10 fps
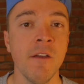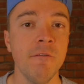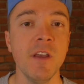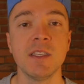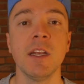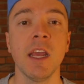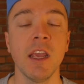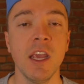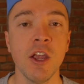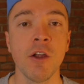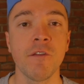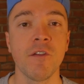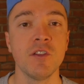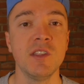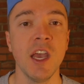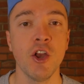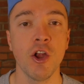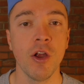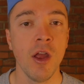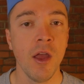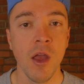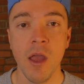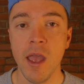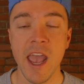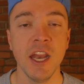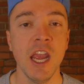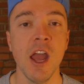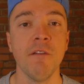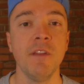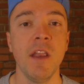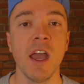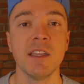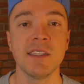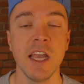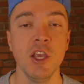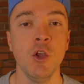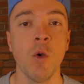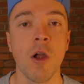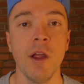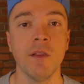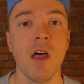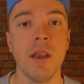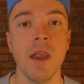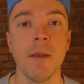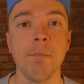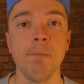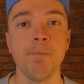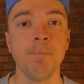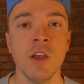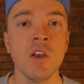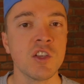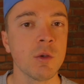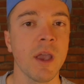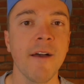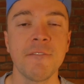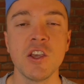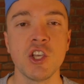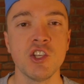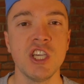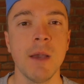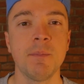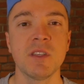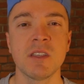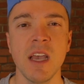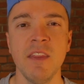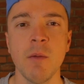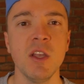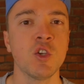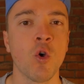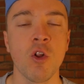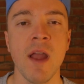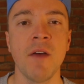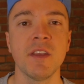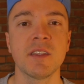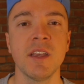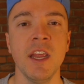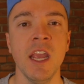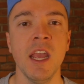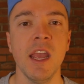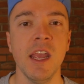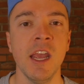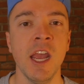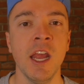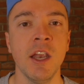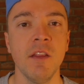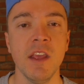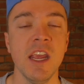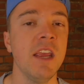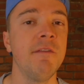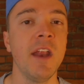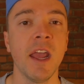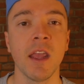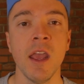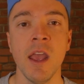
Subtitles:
visiting here for dinner any of the nights that you are in London. So we got fish and chips, and then we toured around the city in the evening,